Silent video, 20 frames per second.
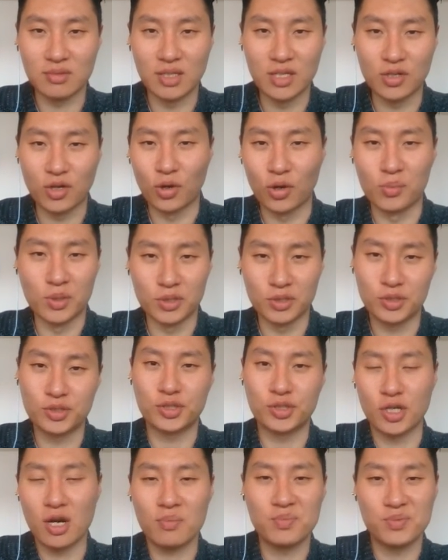e-commerce
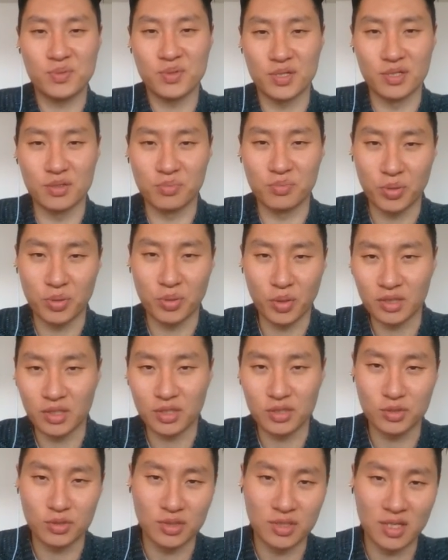shop, and the product
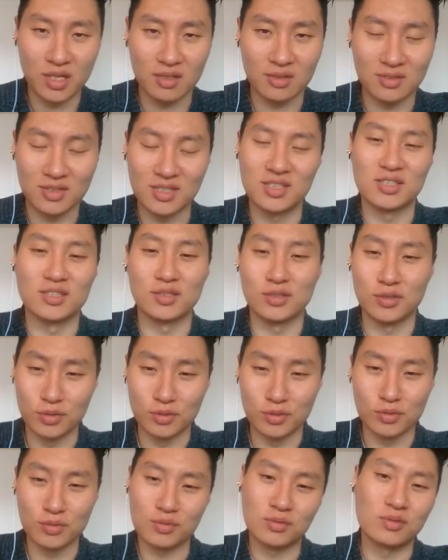that you sell, it is
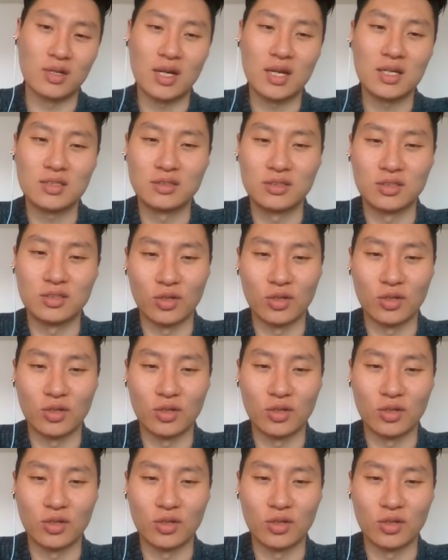you, right?